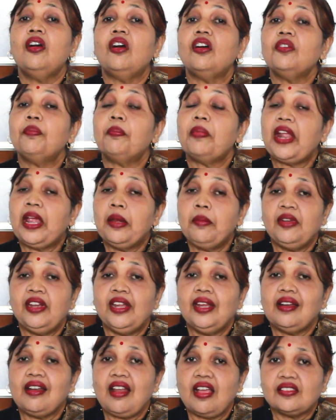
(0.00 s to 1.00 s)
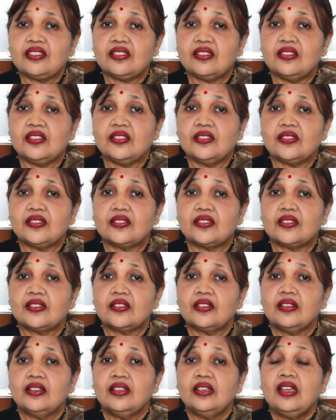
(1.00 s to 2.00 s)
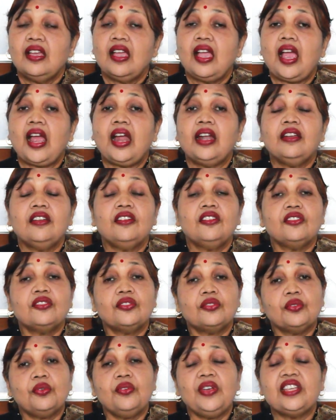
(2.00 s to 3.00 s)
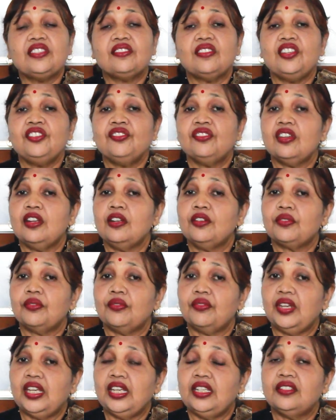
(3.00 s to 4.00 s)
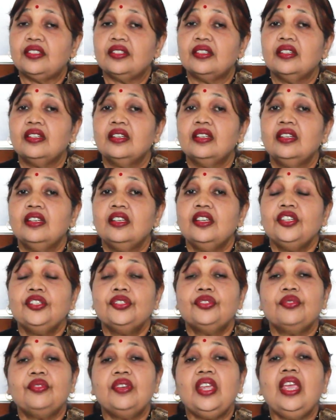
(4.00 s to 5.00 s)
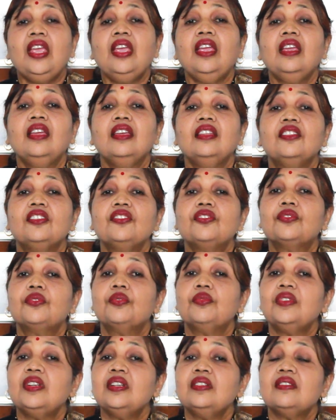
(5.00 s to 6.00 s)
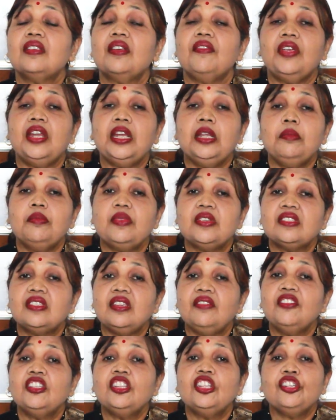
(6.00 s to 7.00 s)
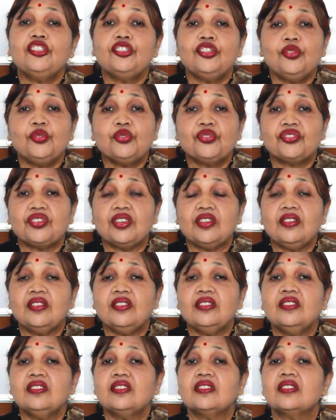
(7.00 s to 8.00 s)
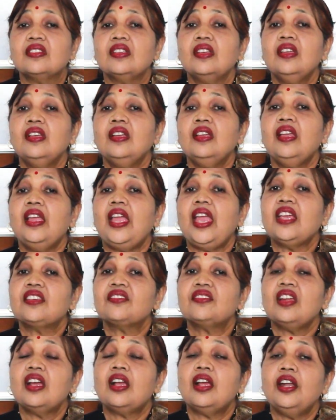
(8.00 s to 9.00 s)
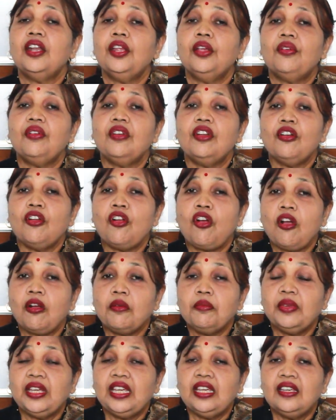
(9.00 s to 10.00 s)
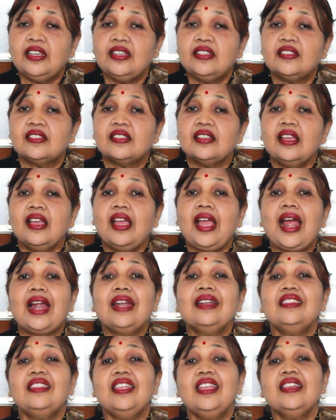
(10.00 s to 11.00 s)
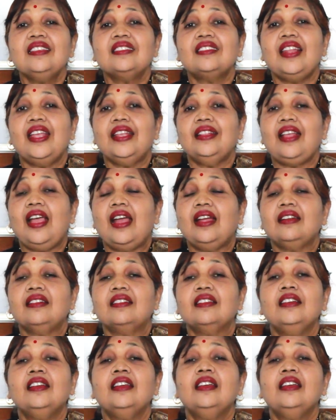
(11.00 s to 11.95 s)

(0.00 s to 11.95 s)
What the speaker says: or primary classes, and it is so essential to read. Today the students are very busy with their tuitions, extracurricular hobbies and things like that